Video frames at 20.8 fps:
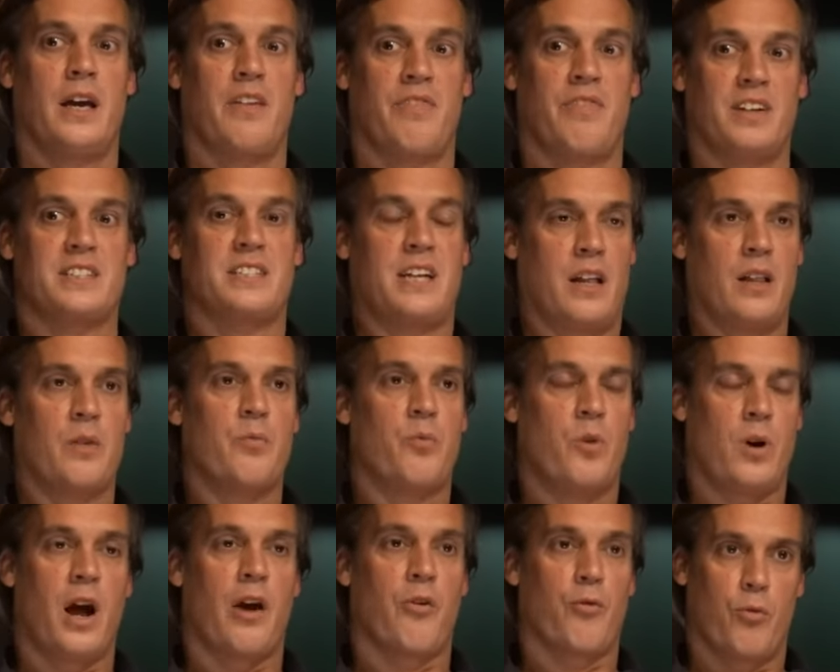If I tell him
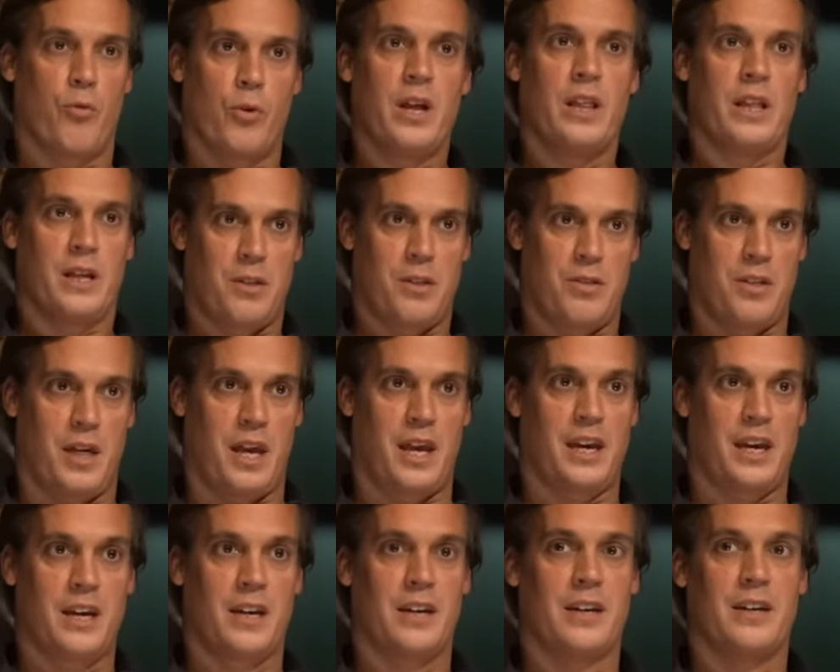what I really
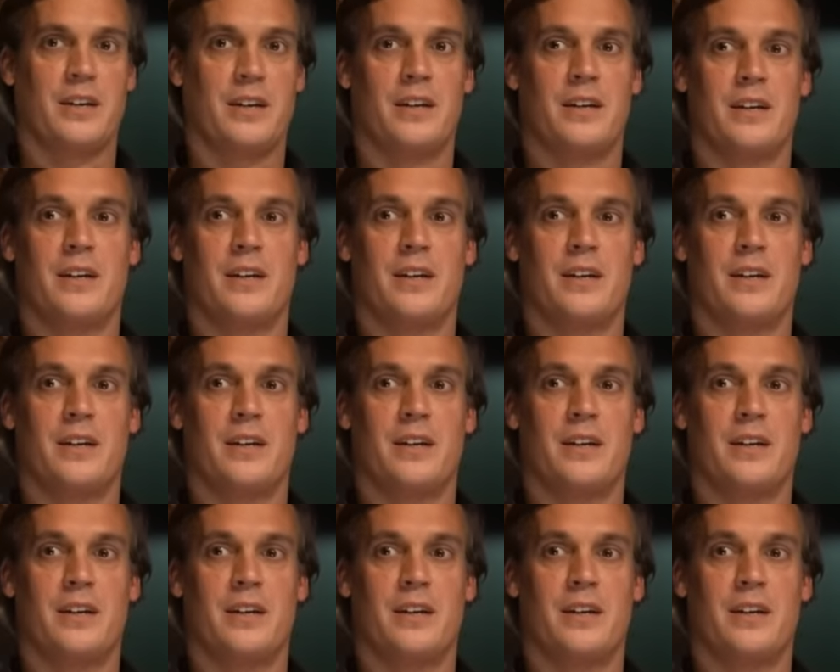think,